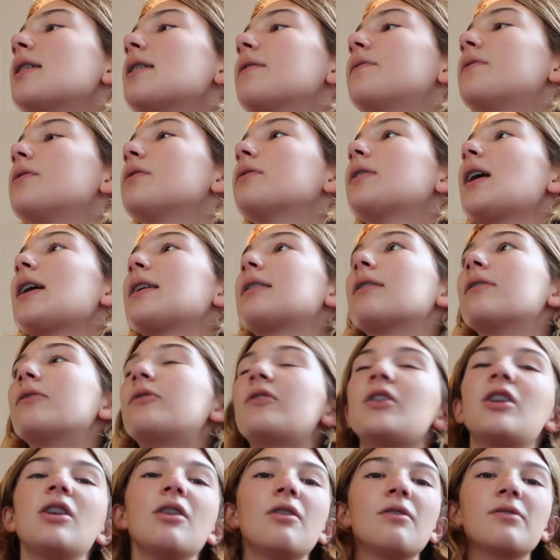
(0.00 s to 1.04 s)
if you like their
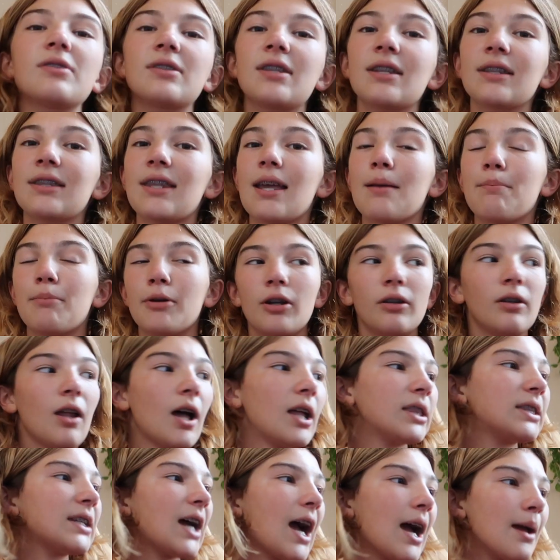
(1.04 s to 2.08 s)
videos, think they put a
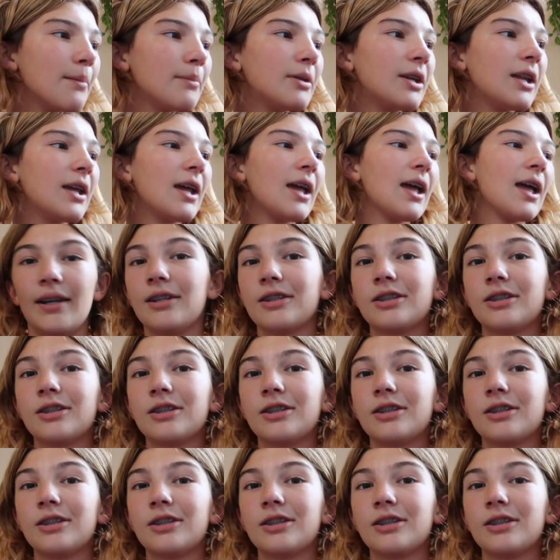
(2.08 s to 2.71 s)
lot of time in it, it